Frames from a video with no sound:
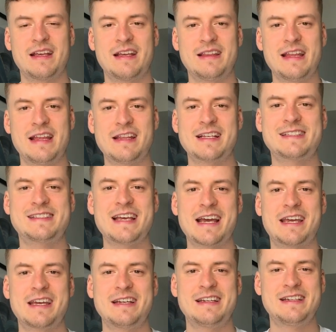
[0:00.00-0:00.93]
Then the
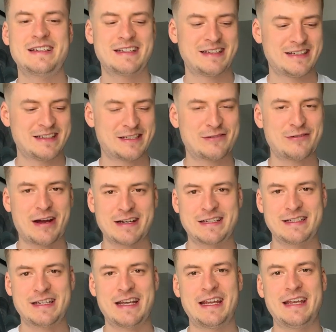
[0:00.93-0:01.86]
second
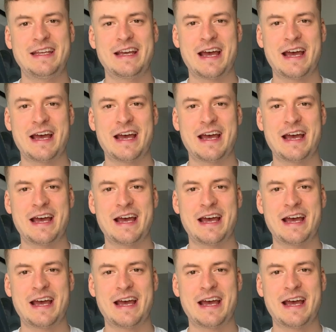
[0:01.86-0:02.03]
strategy